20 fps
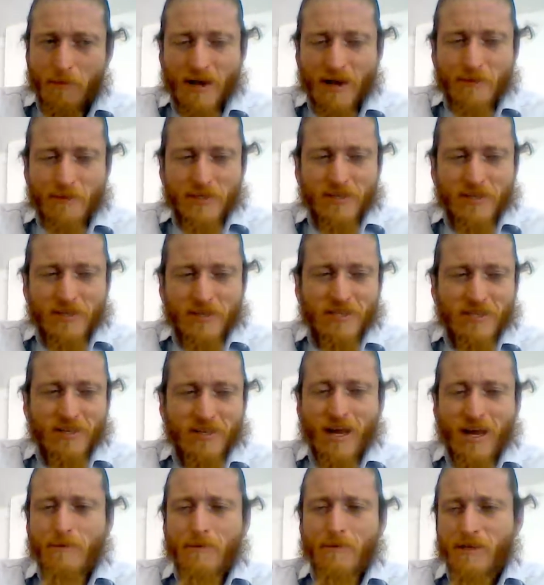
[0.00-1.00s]
Nachman talks a
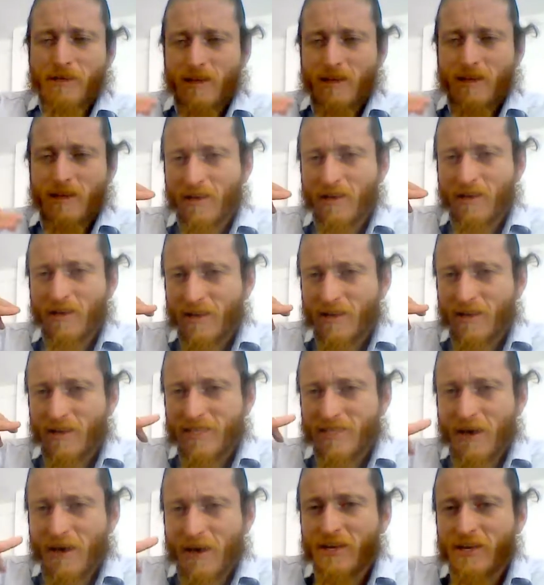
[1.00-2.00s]
lot about the
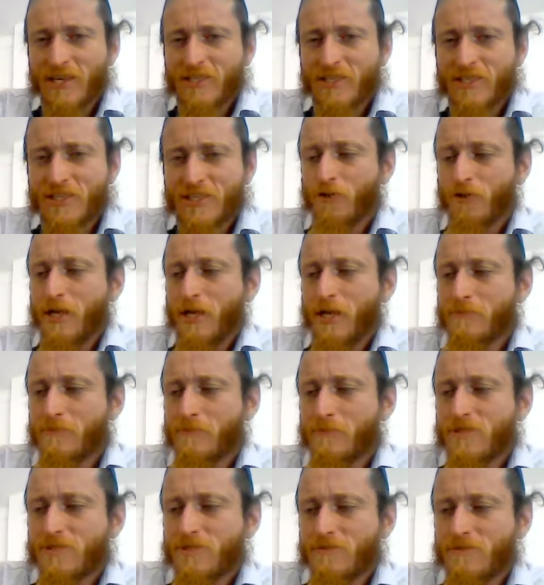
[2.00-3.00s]
70
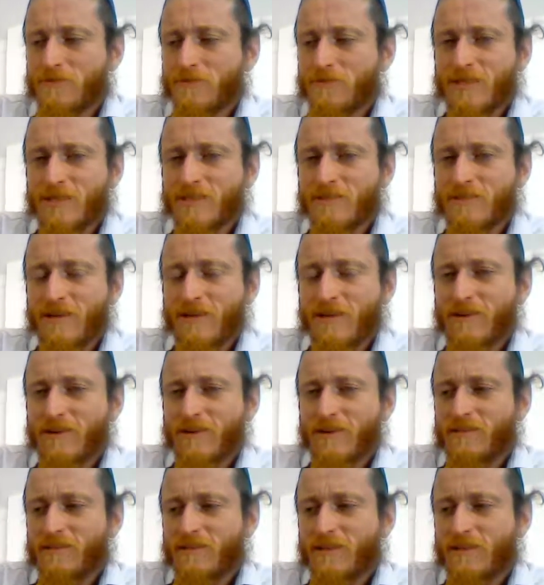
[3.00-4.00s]
screams. This, you know,
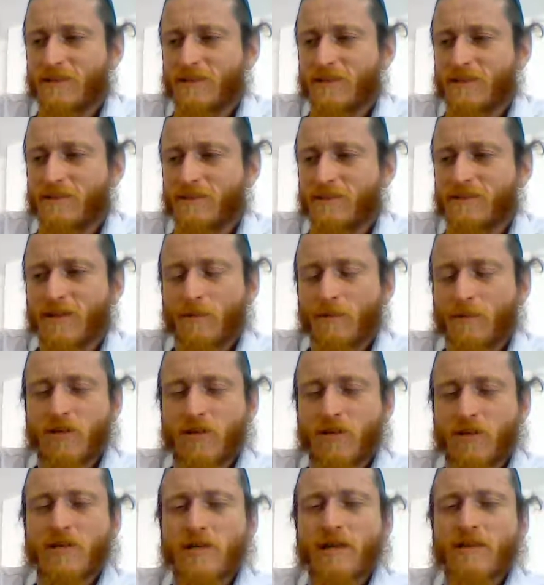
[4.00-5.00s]

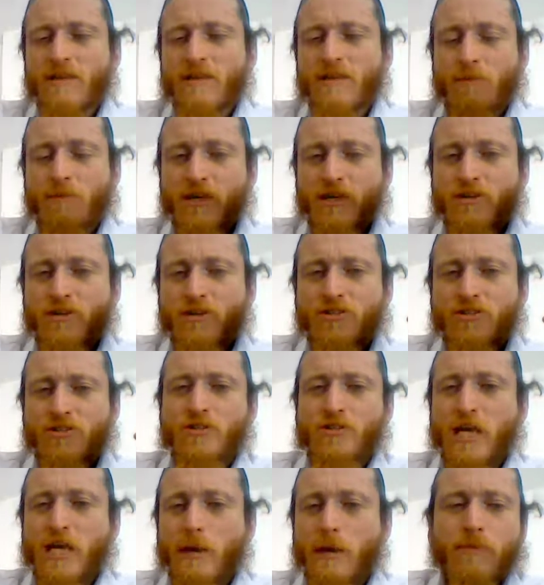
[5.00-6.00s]
some things are
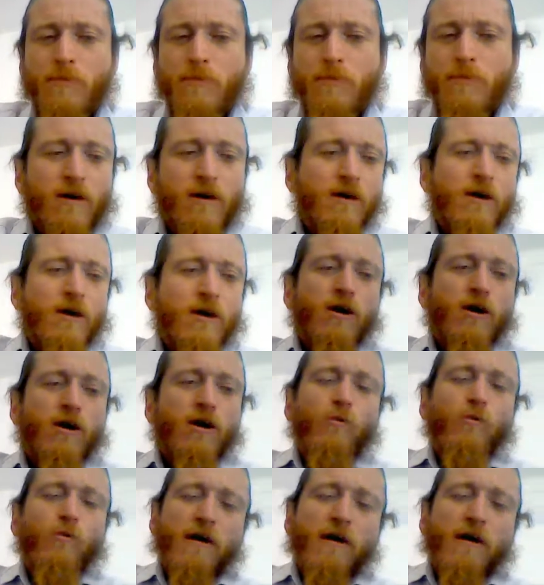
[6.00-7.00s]
so deep,
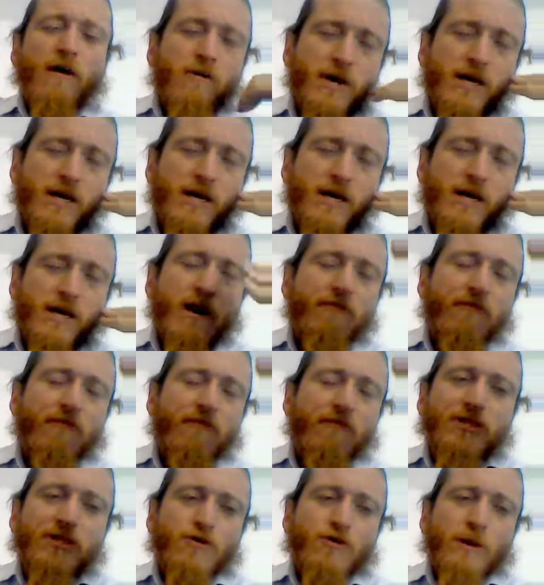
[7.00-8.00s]
we have to make
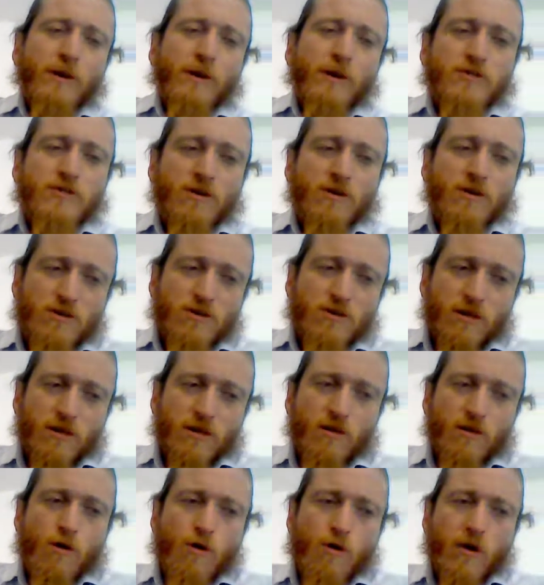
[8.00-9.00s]
70 screams. So a
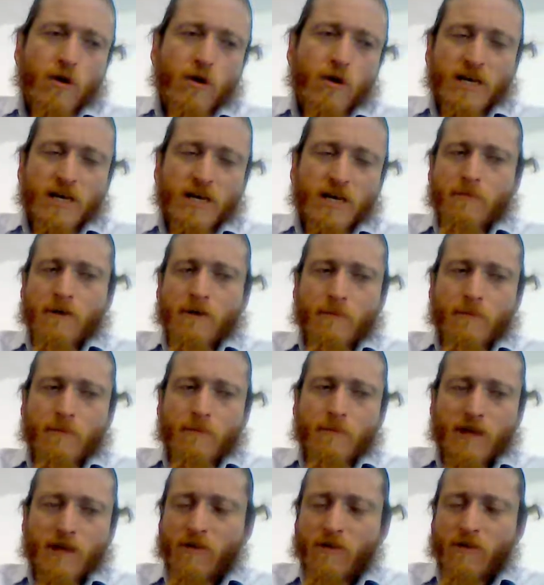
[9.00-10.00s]
little homework assignment I'm going
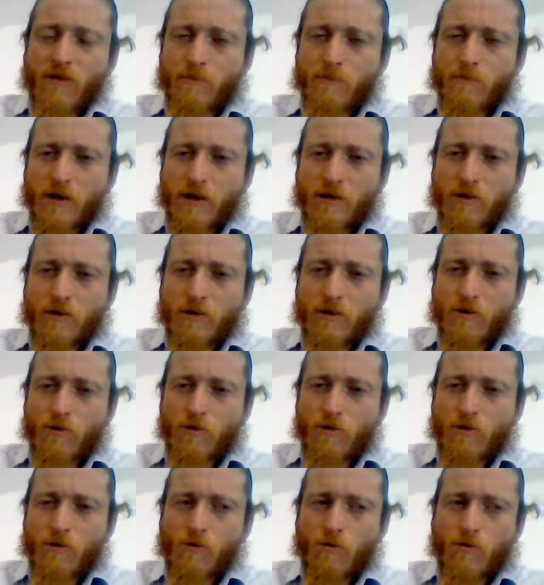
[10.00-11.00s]
to give anybody
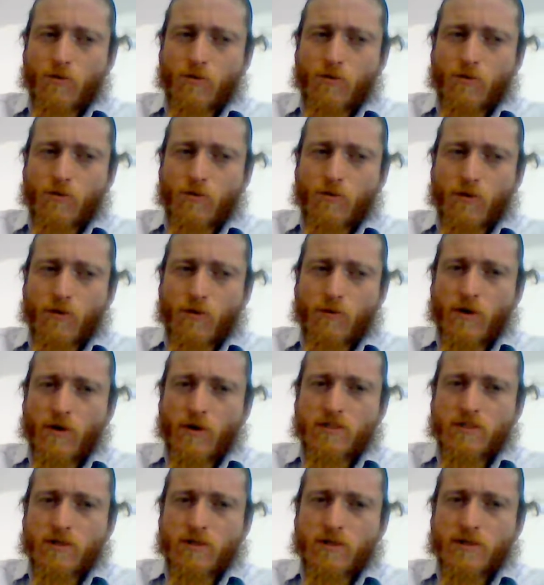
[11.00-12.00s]
who really
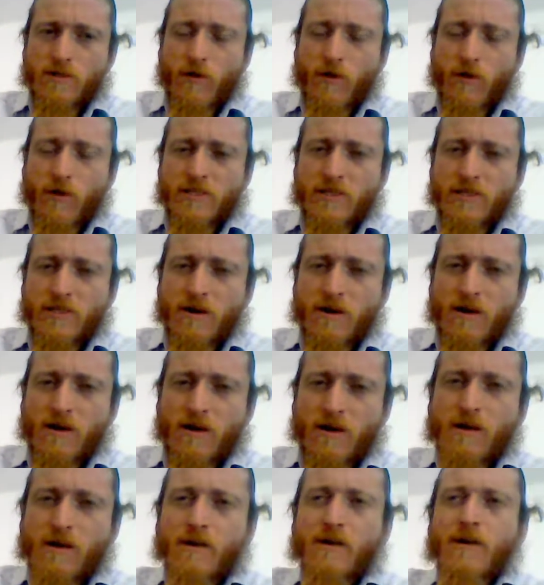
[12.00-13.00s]
wants to progress here
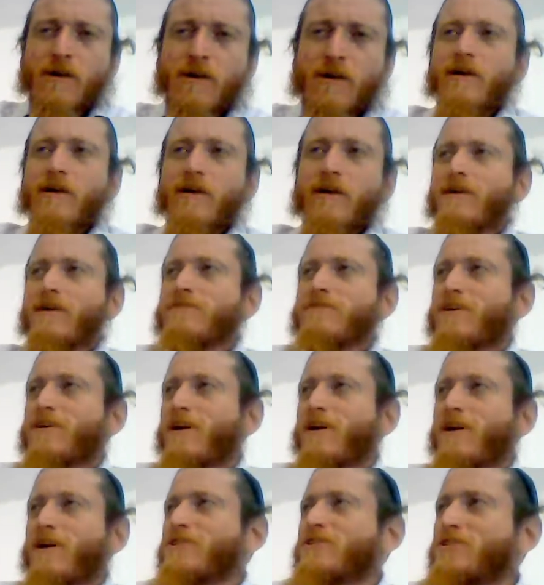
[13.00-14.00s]
is
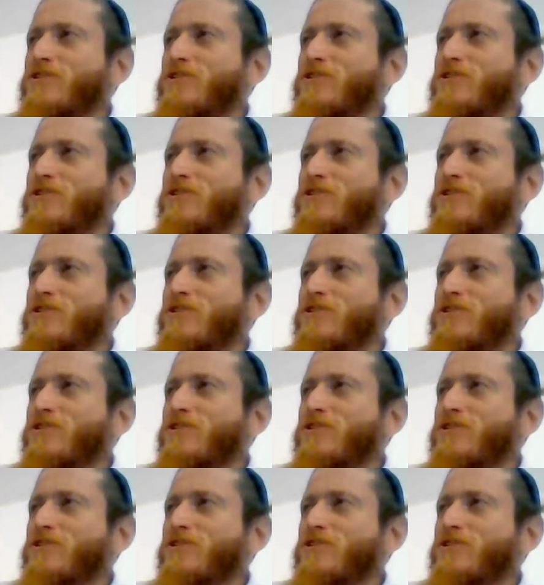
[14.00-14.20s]
to